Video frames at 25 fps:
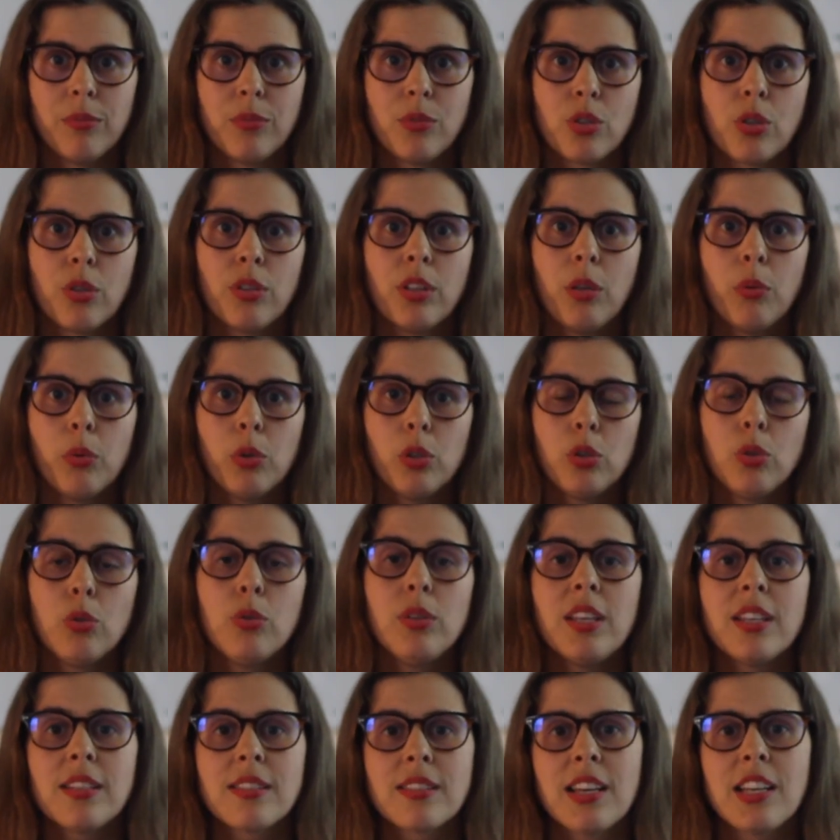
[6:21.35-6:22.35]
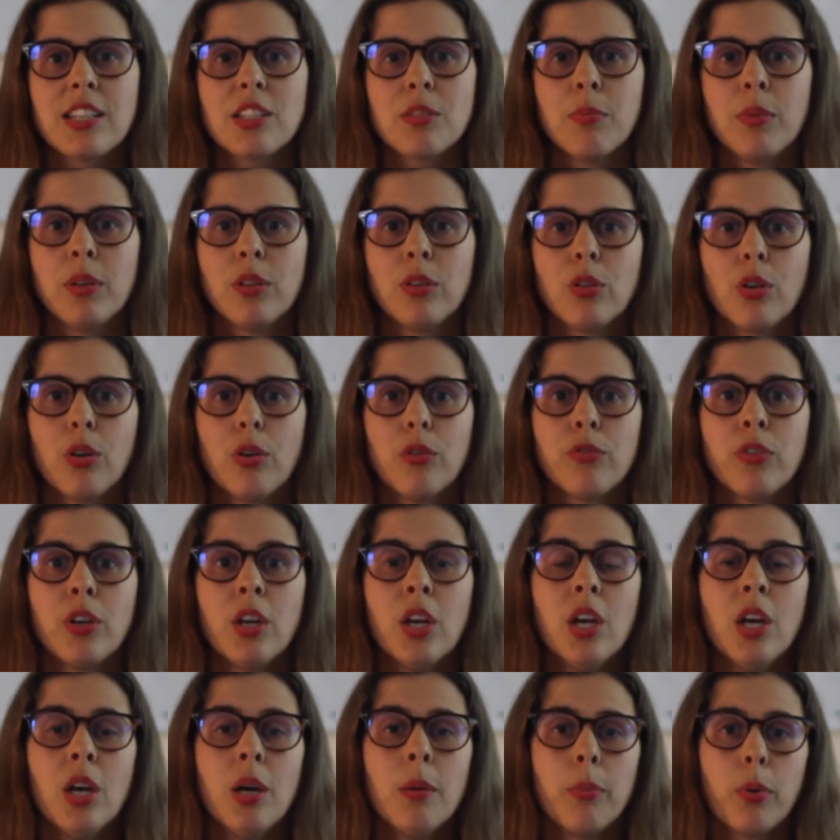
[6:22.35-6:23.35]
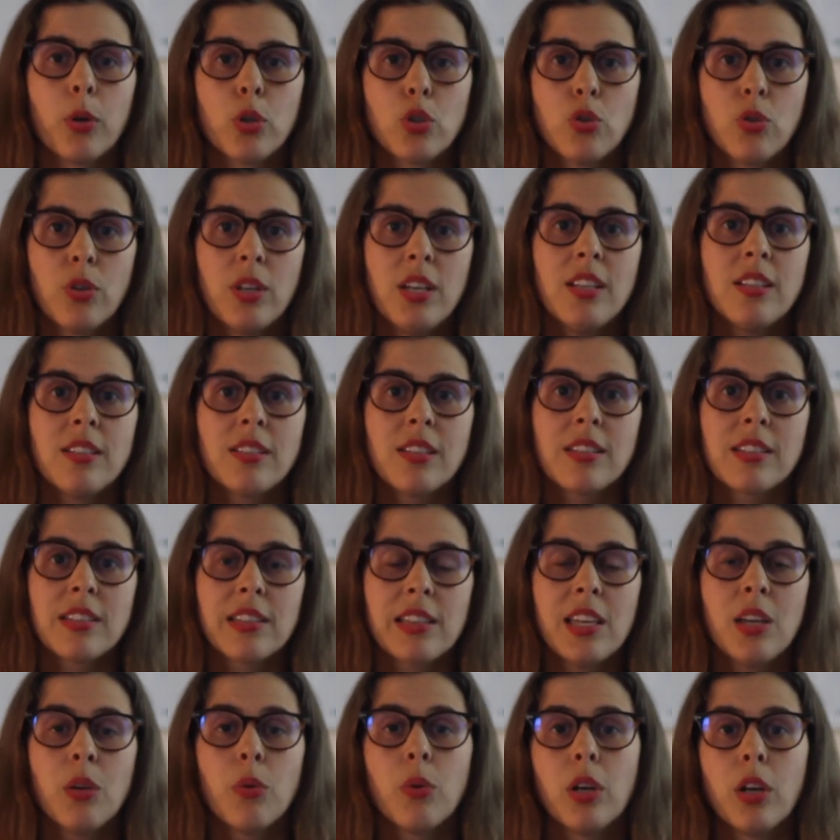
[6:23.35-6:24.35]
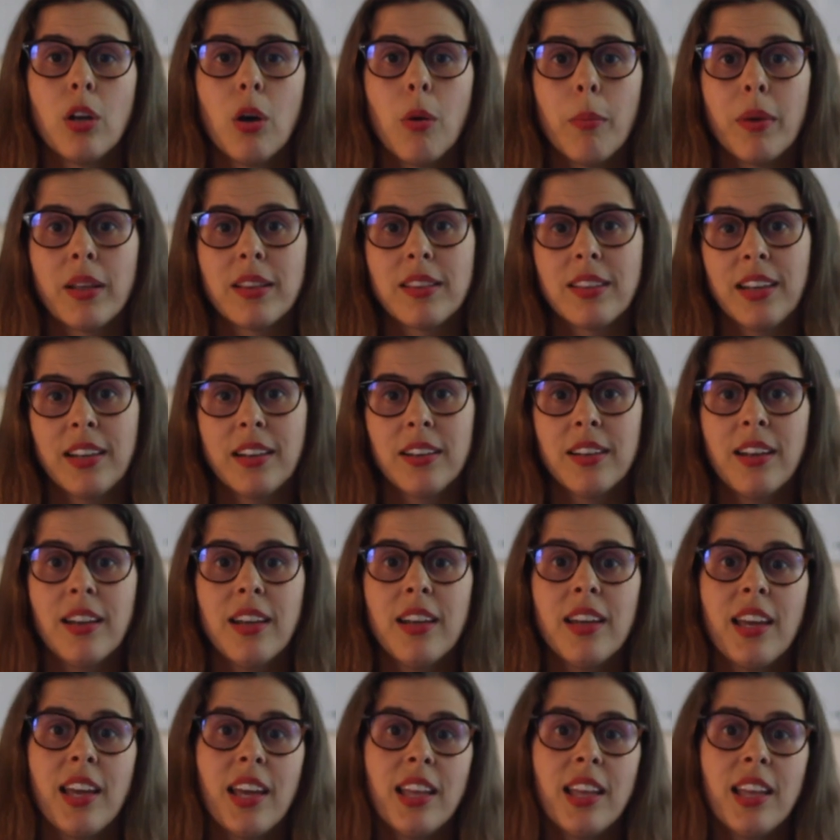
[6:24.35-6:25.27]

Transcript: So they will do the assessment of Portuguese as lingua não materna,